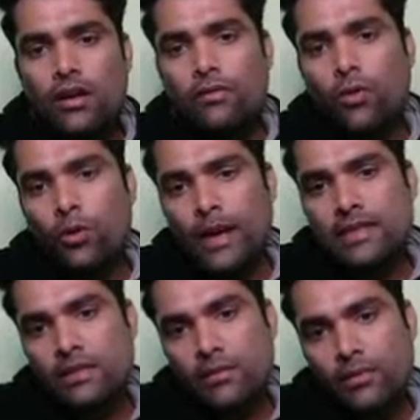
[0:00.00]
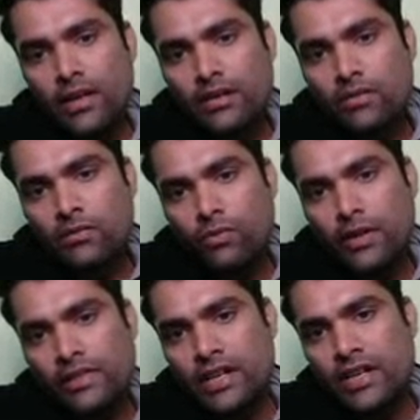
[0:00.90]
For maximum work, what
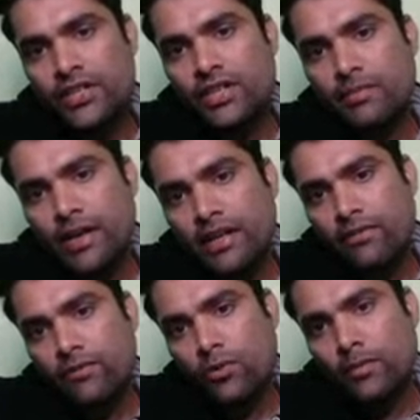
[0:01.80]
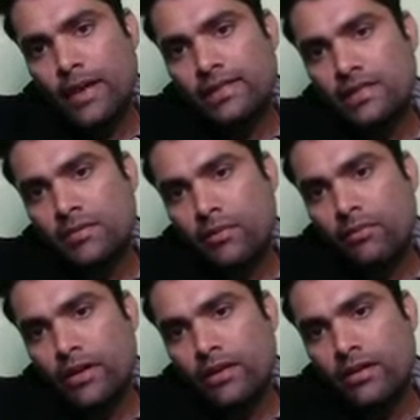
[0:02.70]
is condition, my dear? For maximum
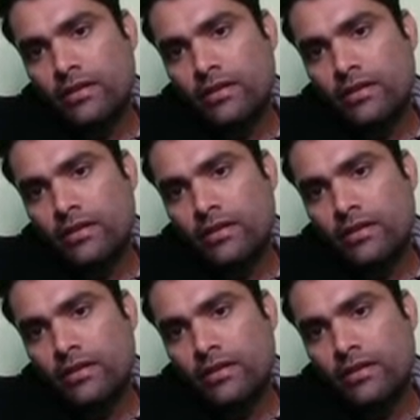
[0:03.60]
work,